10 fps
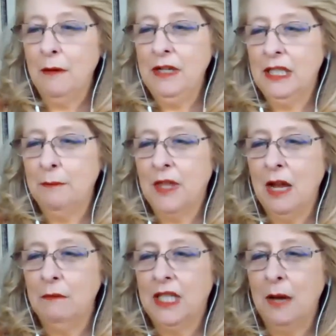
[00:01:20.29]
Give me some
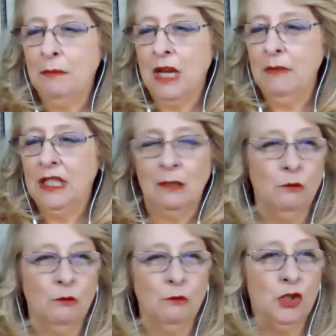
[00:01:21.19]
thumbs up, give me
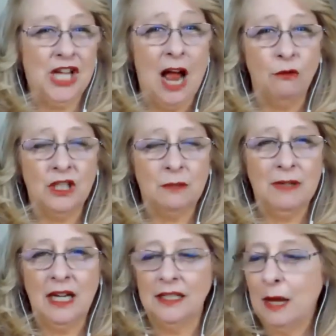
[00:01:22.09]
some shouts
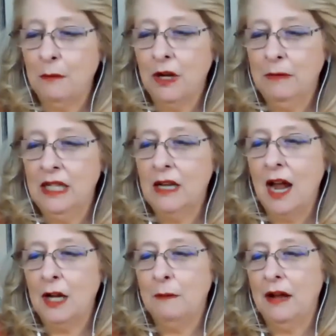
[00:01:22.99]
because I'm going to be
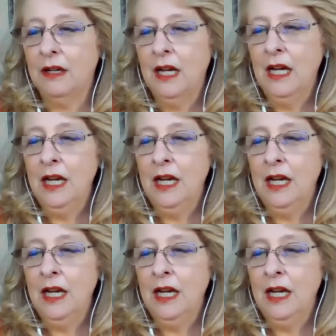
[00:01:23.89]
talking about